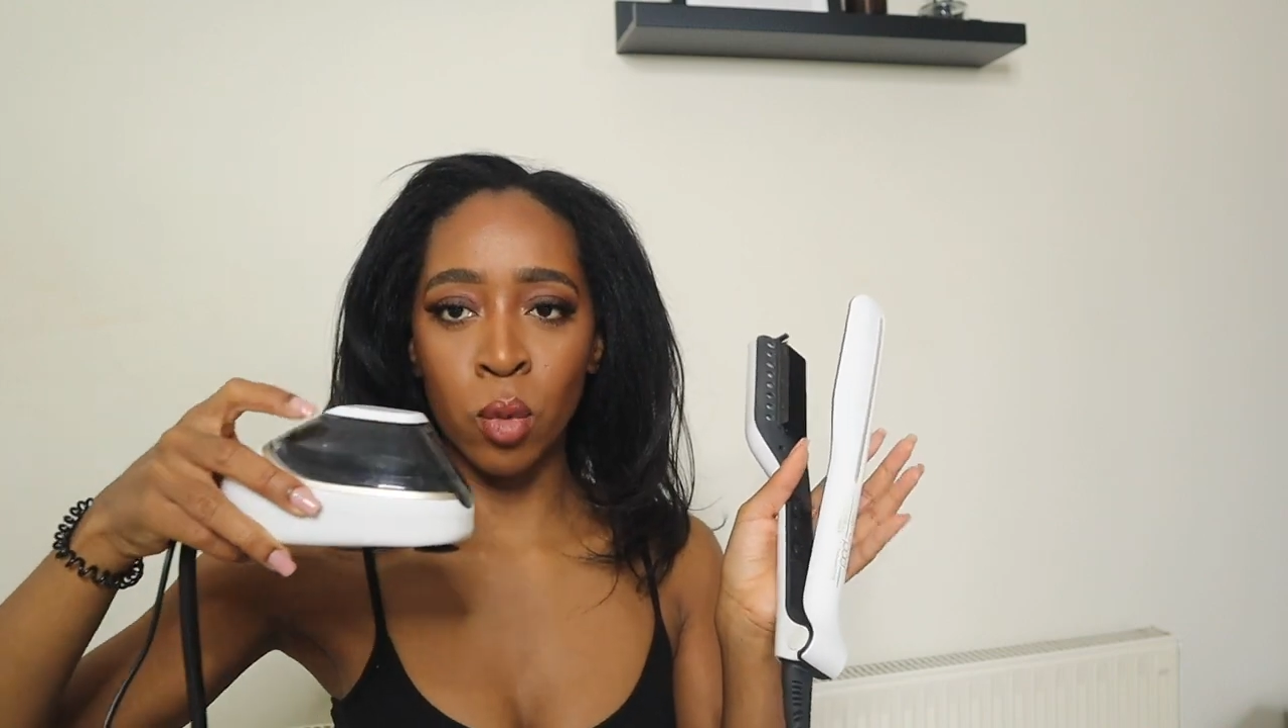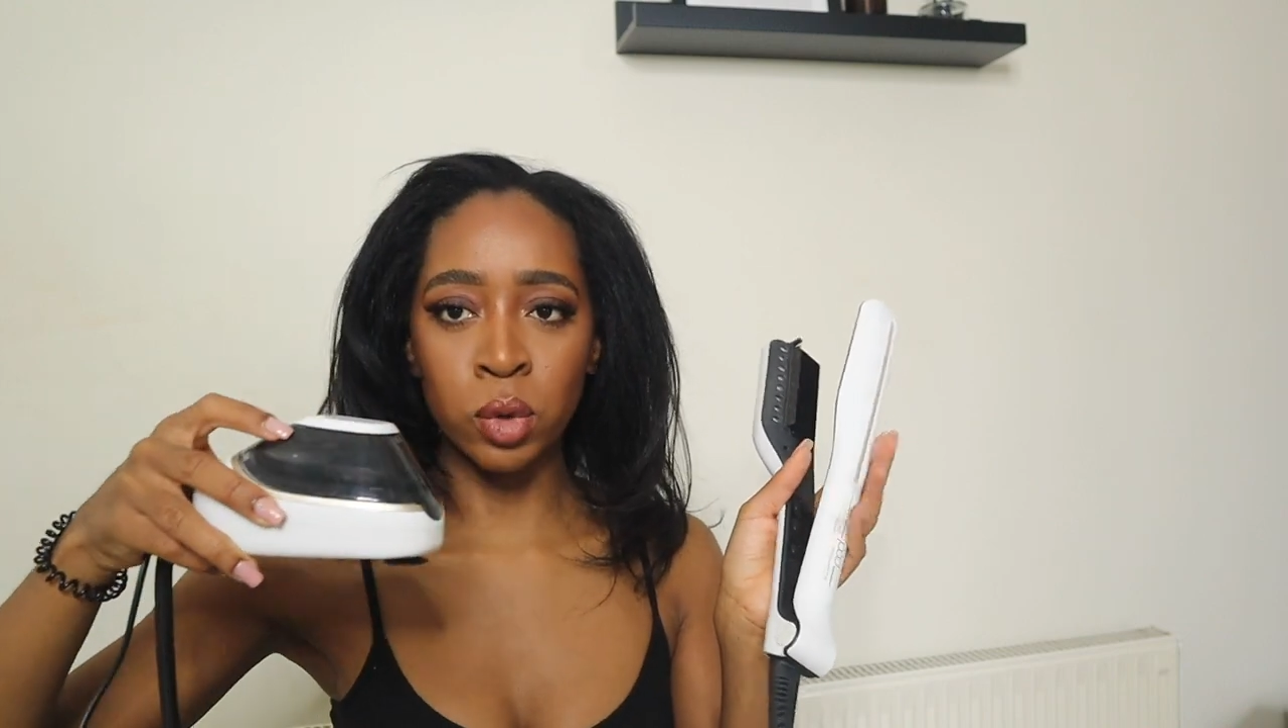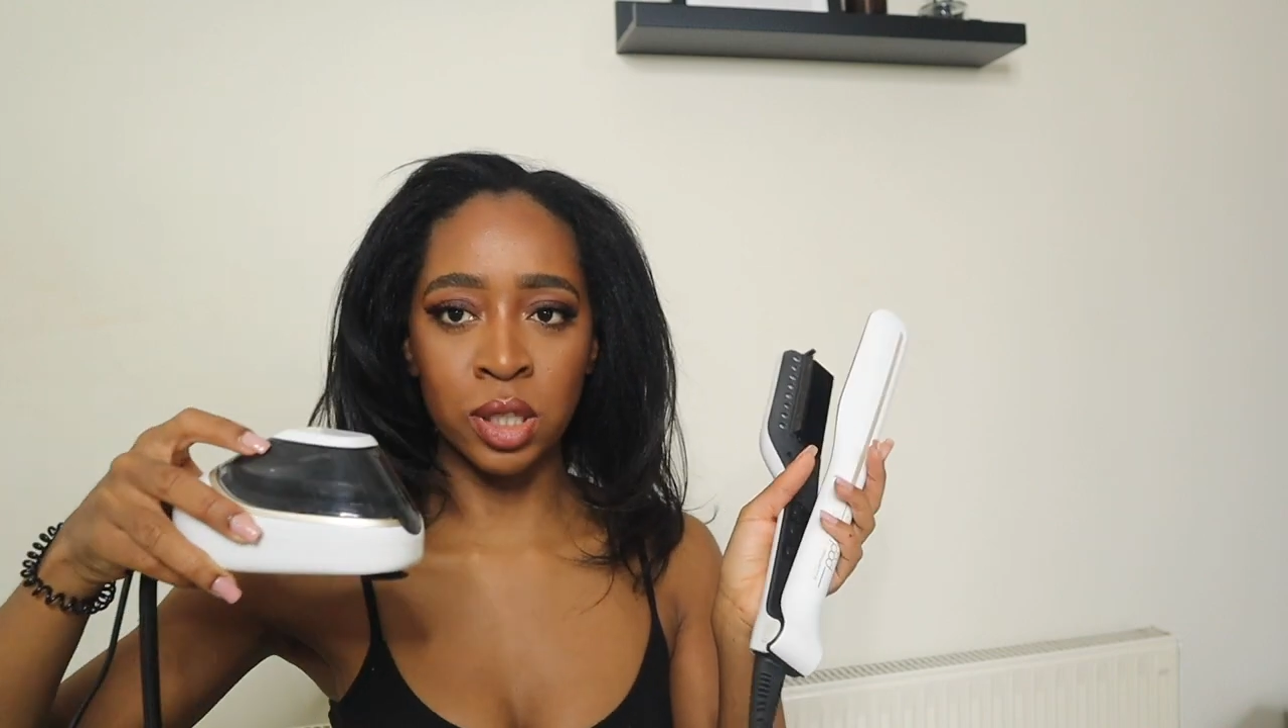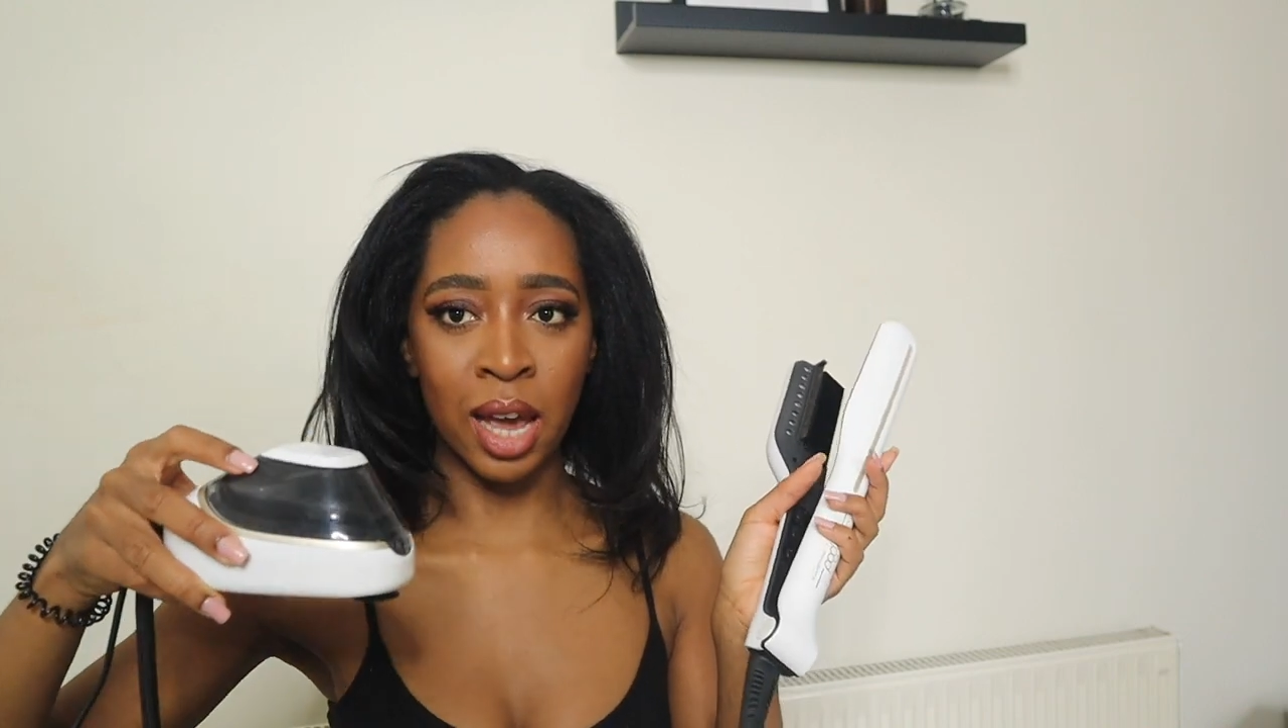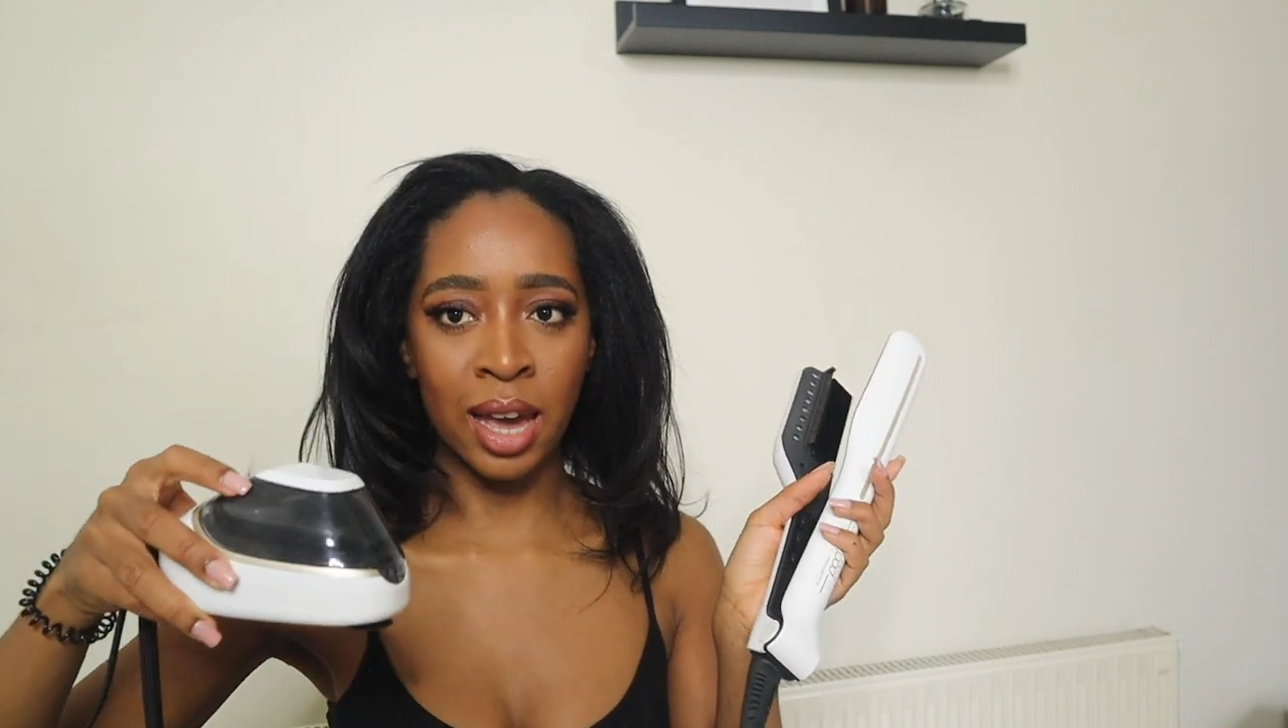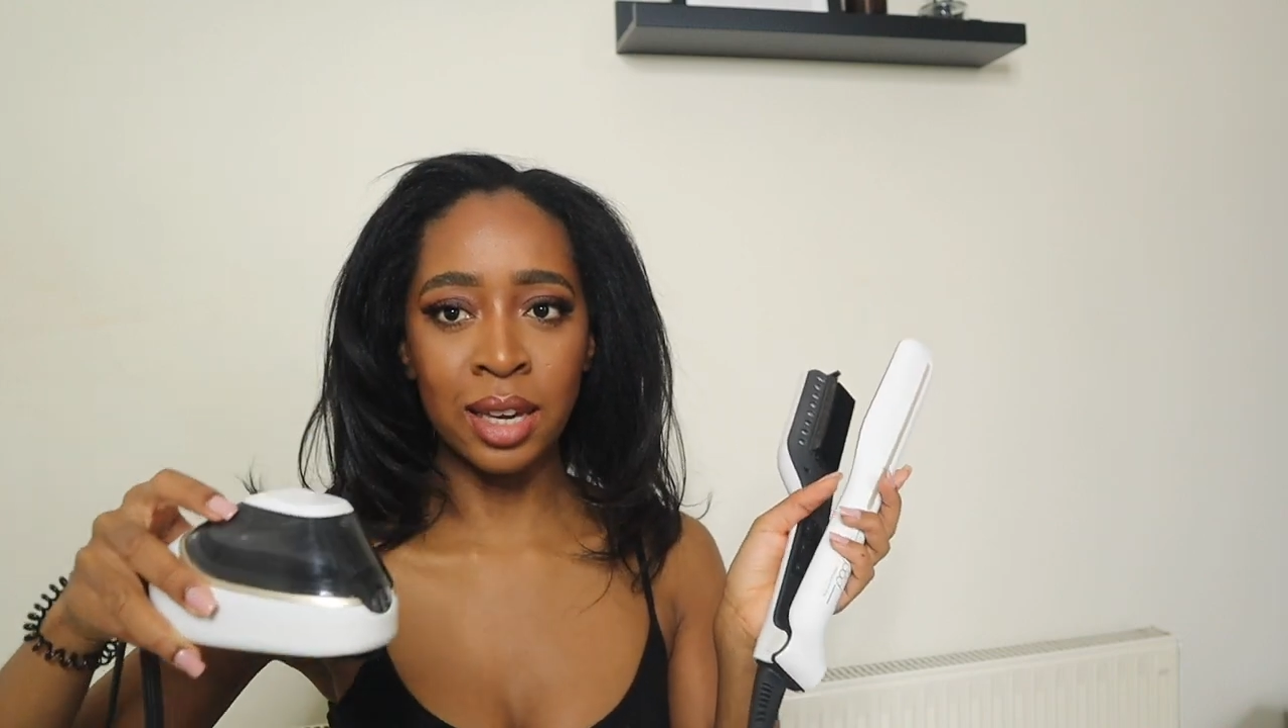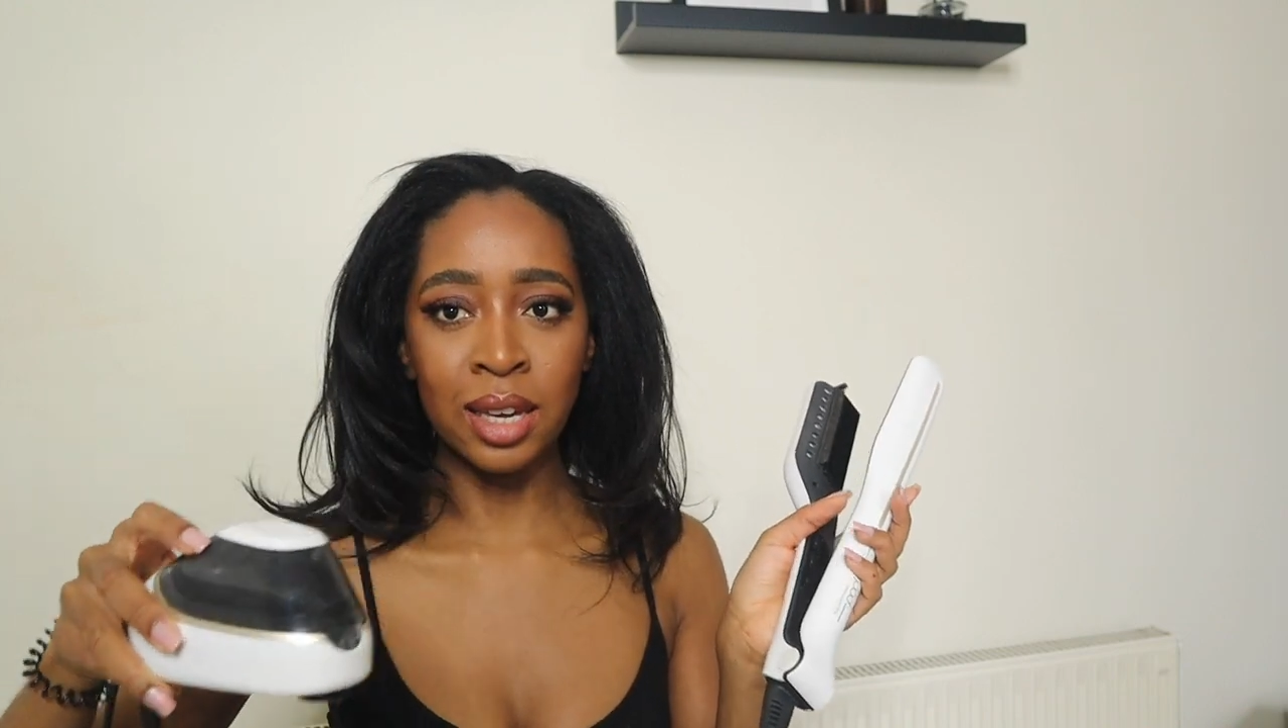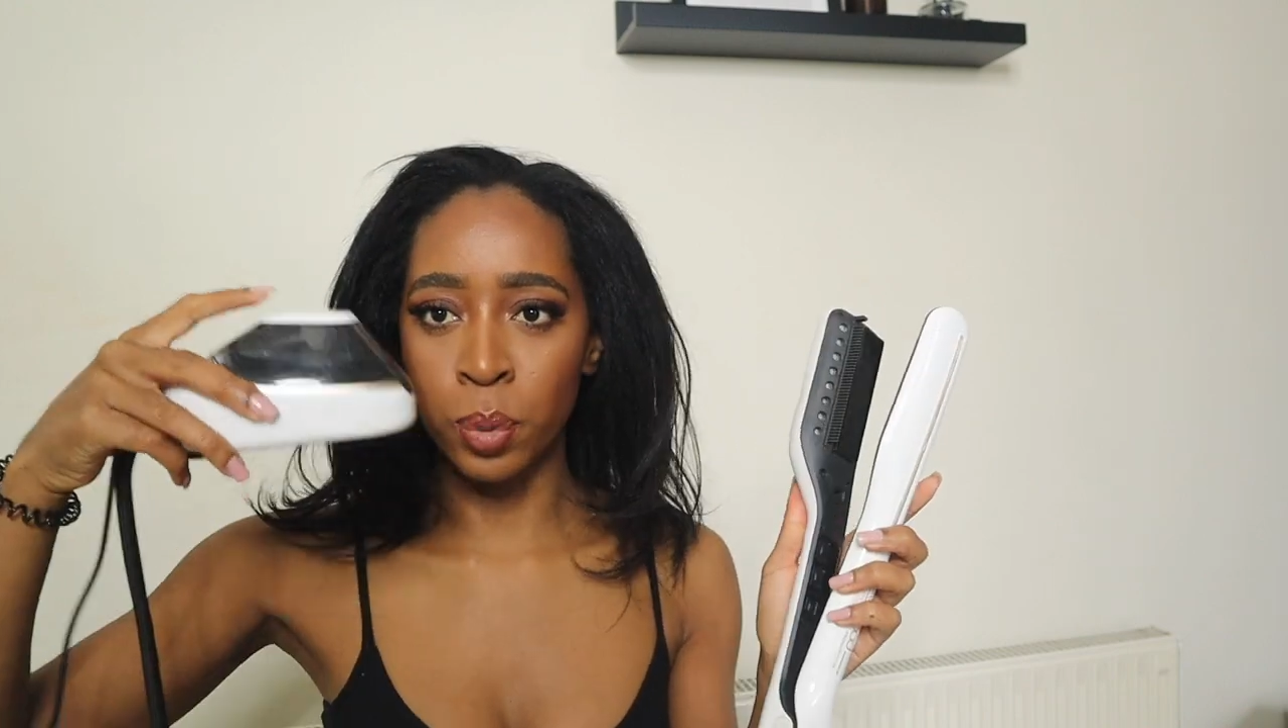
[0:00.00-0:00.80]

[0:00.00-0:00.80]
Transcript: water tank.